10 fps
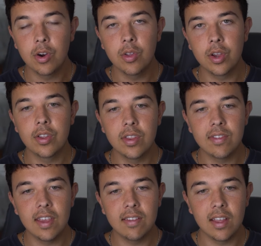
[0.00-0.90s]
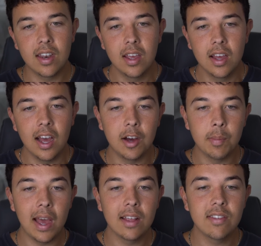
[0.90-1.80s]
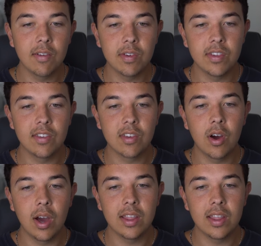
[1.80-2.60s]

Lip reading: earlier in the season at San Francisco.